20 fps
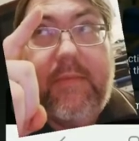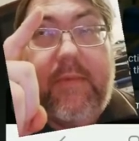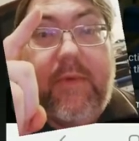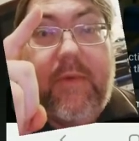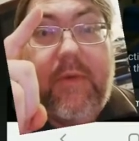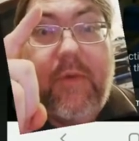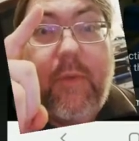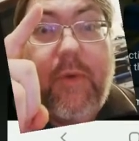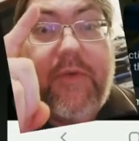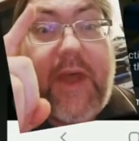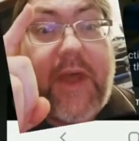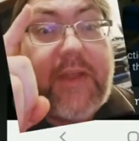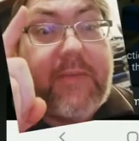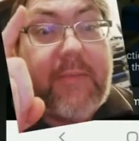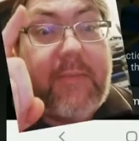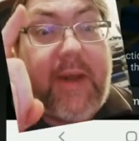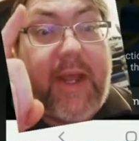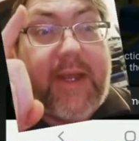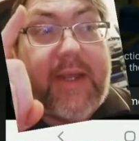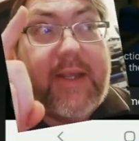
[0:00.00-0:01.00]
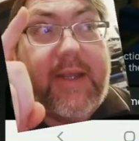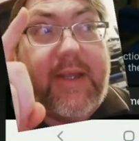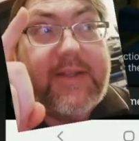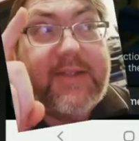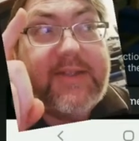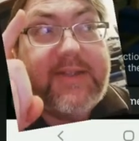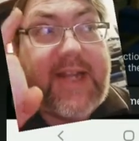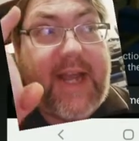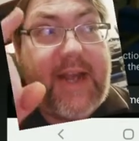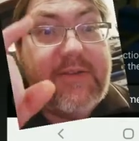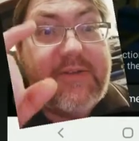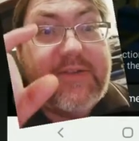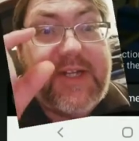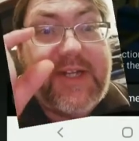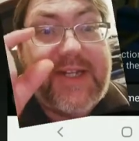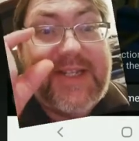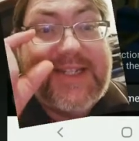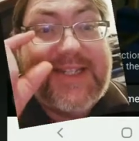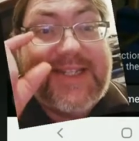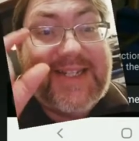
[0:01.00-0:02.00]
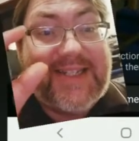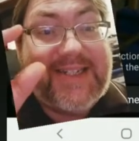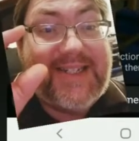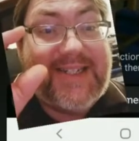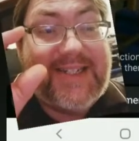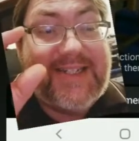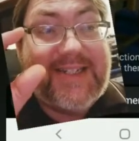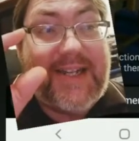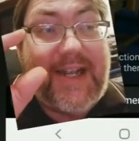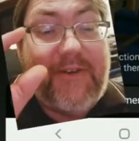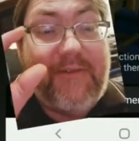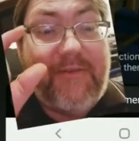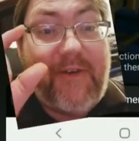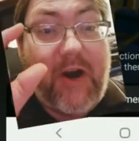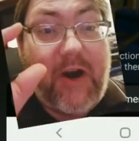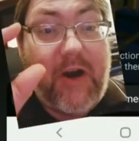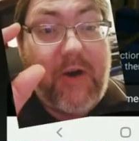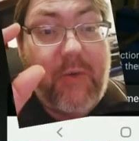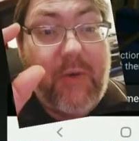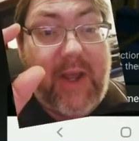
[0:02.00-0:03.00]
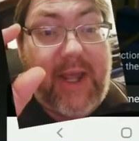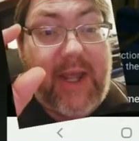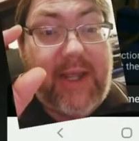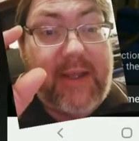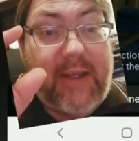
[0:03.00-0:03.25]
Without the mic, it sounds distant and far away.